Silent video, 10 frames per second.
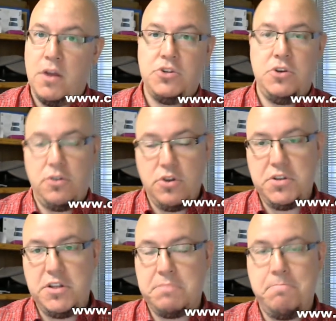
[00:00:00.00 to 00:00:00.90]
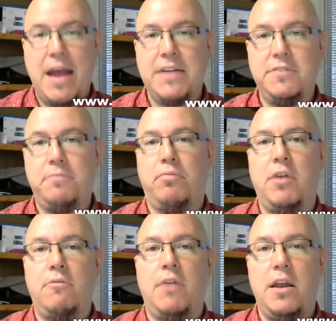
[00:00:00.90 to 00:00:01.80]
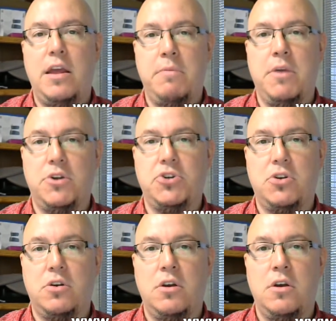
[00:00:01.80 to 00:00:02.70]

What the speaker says: So you're using this massive print-ready image